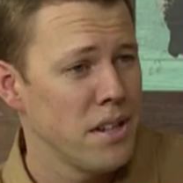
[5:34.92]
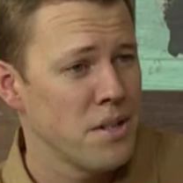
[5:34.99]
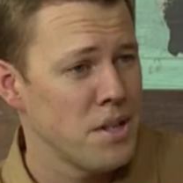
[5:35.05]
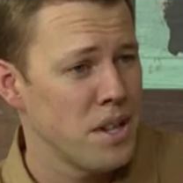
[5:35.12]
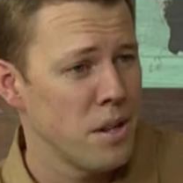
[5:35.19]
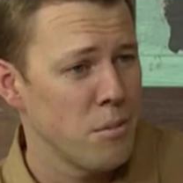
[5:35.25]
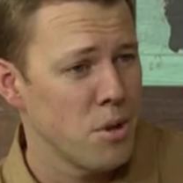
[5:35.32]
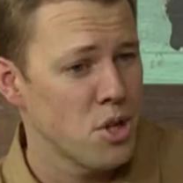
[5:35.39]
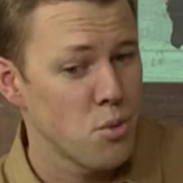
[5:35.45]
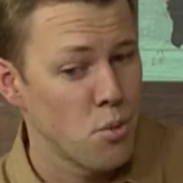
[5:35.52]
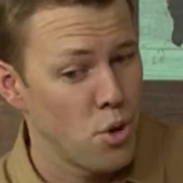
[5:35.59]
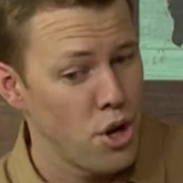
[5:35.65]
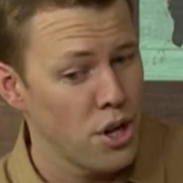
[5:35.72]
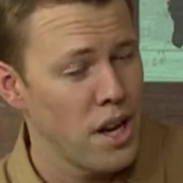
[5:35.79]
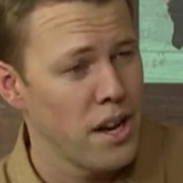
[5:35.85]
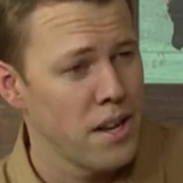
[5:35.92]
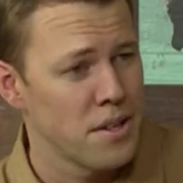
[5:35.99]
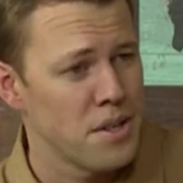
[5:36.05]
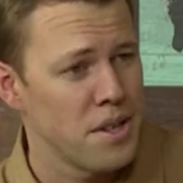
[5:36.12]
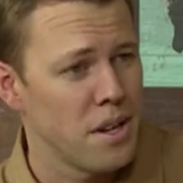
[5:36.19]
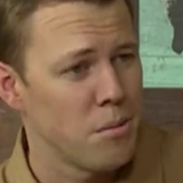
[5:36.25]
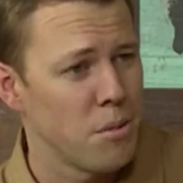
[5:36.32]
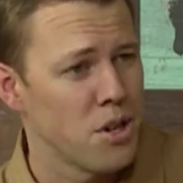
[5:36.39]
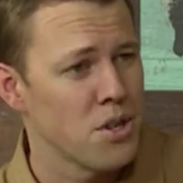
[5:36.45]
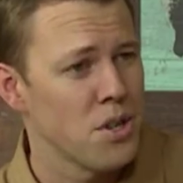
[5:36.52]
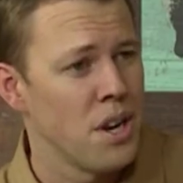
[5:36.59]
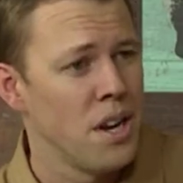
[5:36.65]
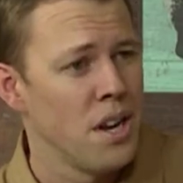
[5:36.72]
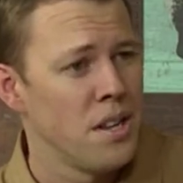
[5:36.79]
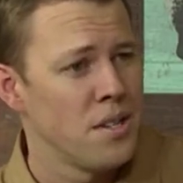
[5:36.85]
living in Stellenbosch, working in
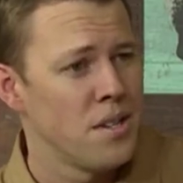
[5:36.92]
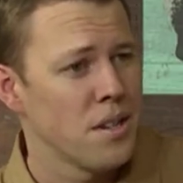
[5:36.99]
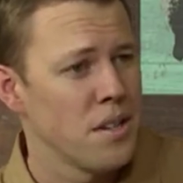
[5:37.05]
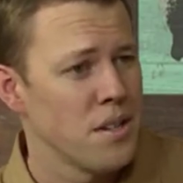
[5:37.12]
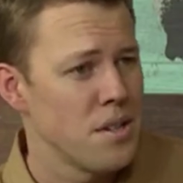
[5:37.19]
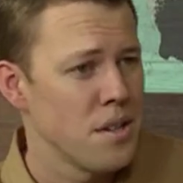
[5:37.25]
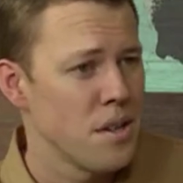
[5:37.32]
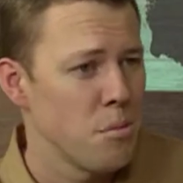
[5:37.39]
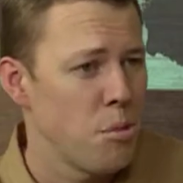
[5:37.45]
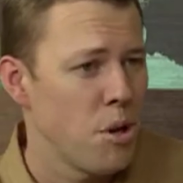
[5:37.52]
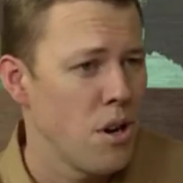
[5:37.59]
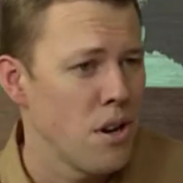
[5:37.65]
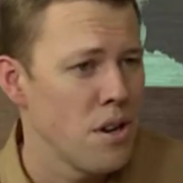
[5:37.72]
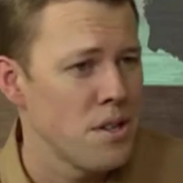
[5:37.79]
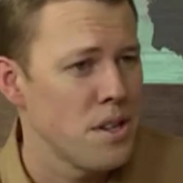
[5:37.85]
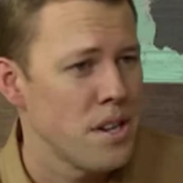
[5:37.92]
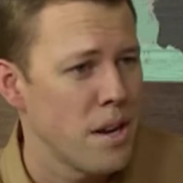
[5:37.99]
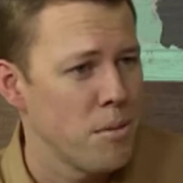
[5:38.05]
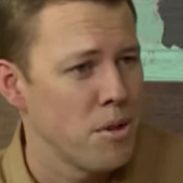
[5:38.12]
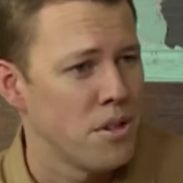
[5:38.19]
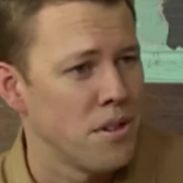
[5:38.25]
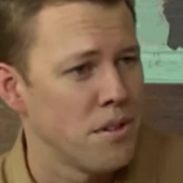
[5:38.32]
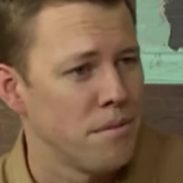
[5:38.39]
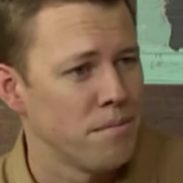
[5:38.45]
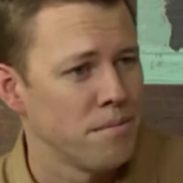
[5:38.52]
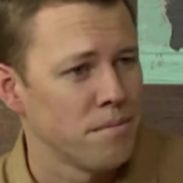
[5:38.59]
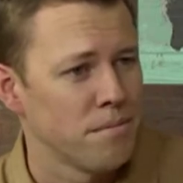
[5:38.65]
Stellenbosch, mm. to consider Paarl as a neighbourhood.